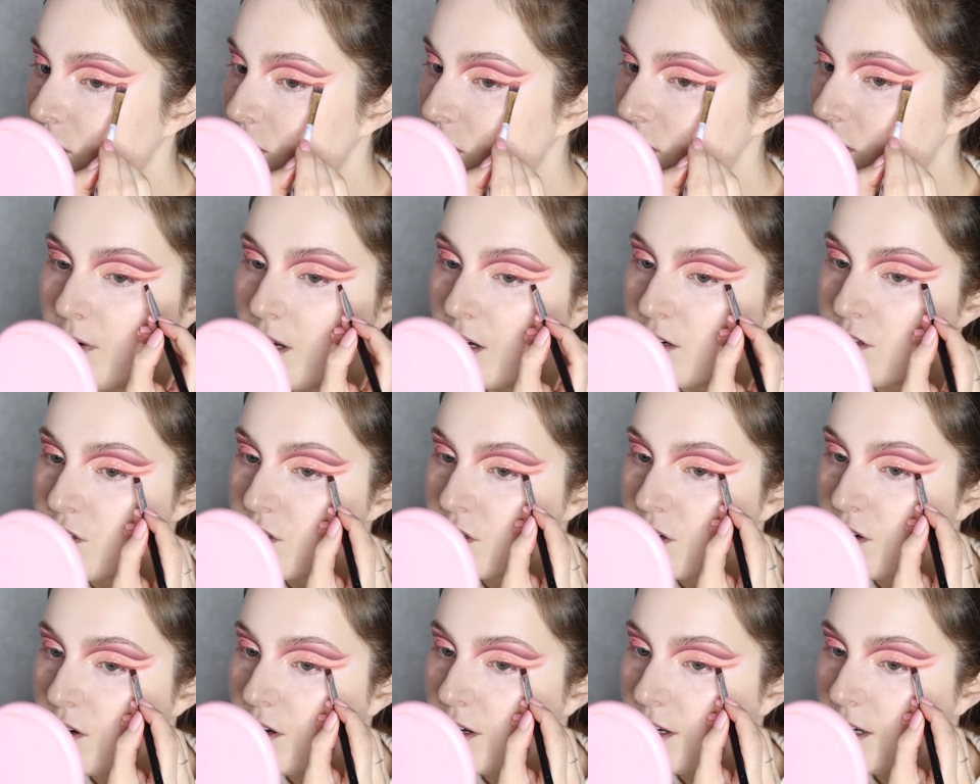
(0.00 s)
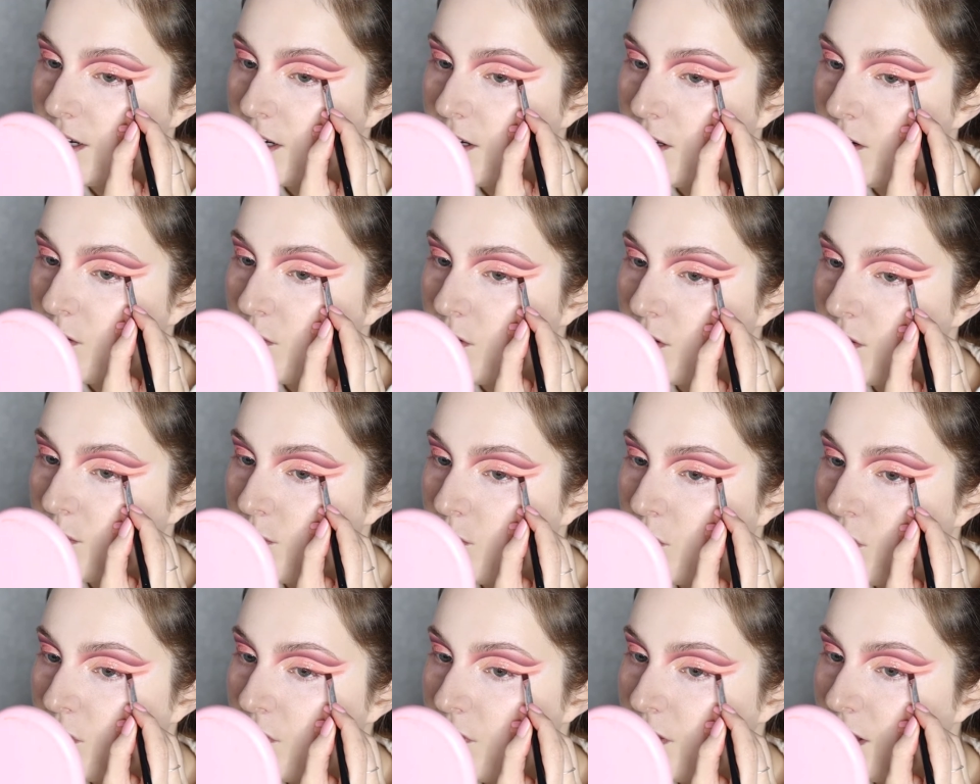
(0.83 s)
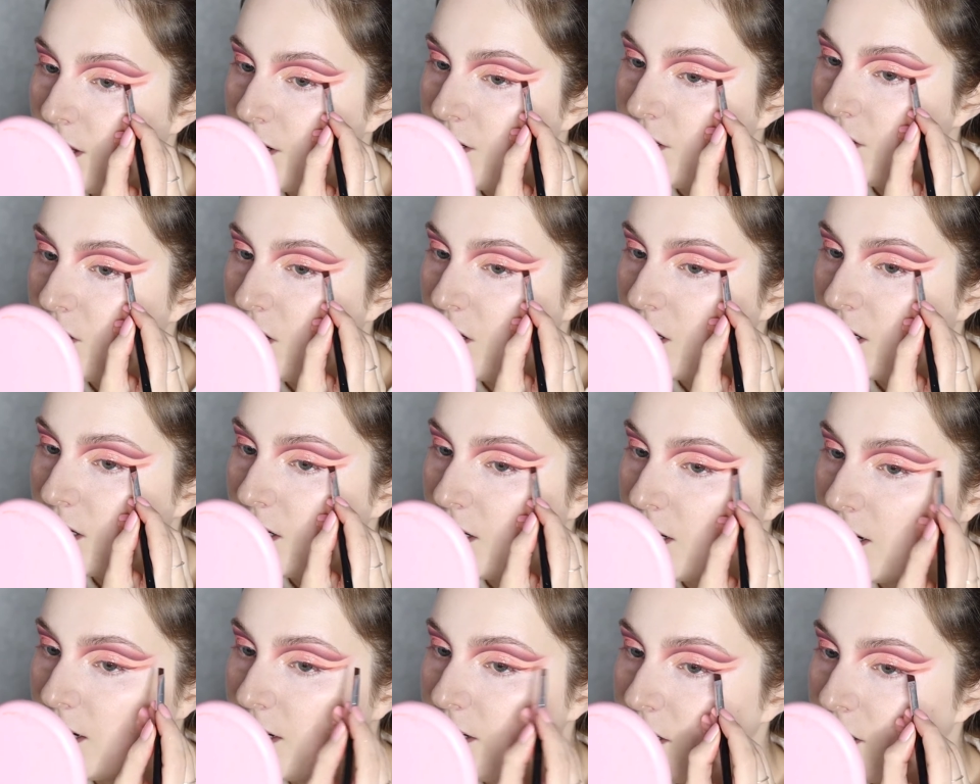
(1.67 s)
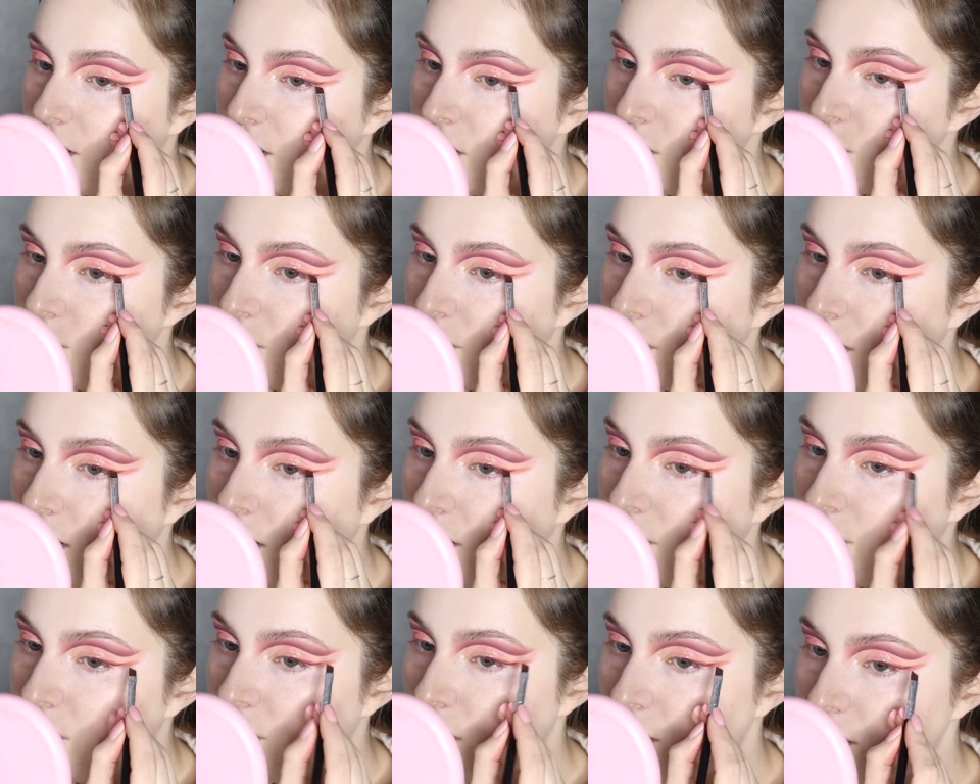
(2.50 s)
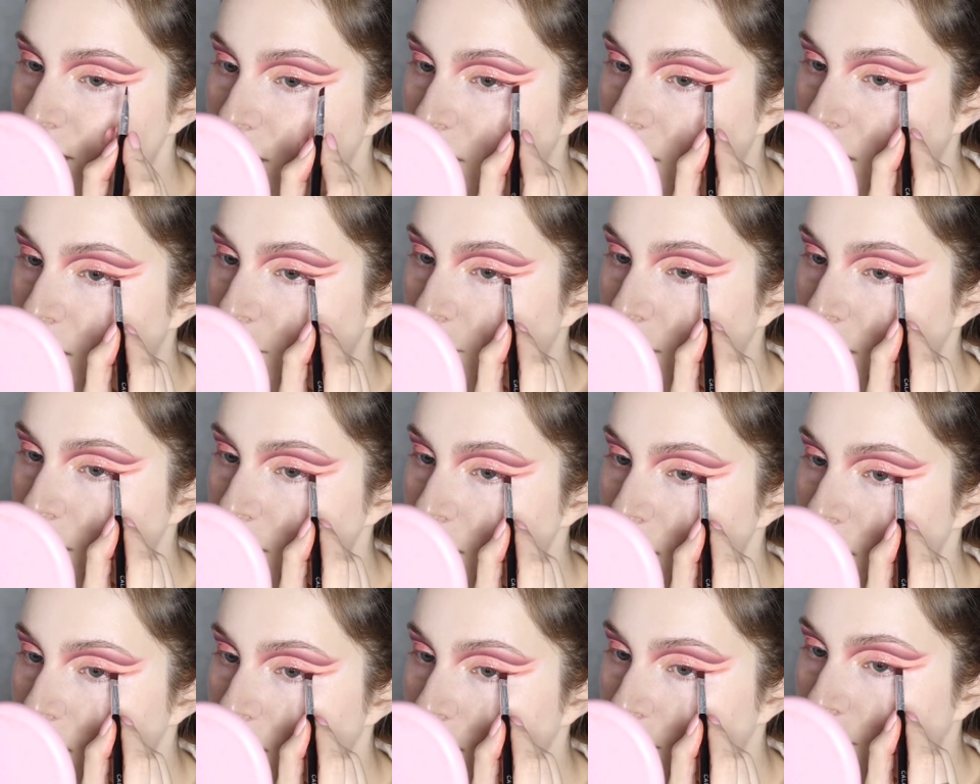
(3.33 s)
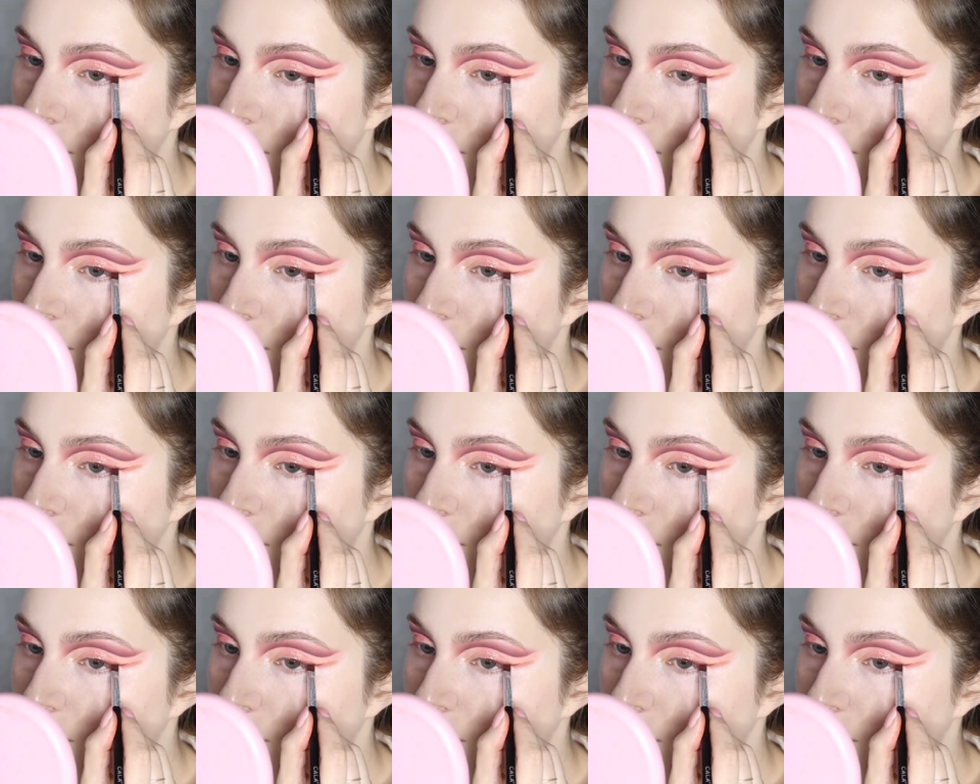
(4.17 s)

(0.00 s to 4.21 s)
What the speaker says: Now just going in with more of that darker liner because we've kind of lost it a bit.